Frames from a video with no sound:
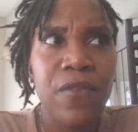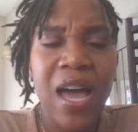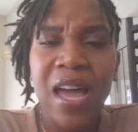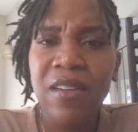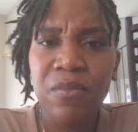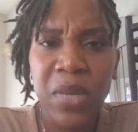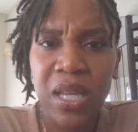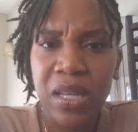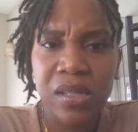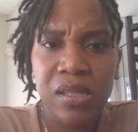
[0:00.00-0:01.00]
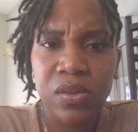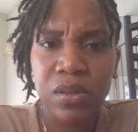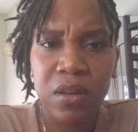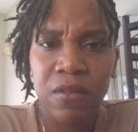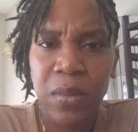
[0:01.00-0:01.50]
five minutes
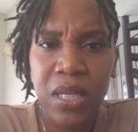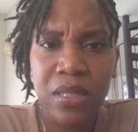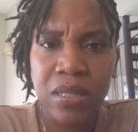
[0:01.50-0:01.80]
of me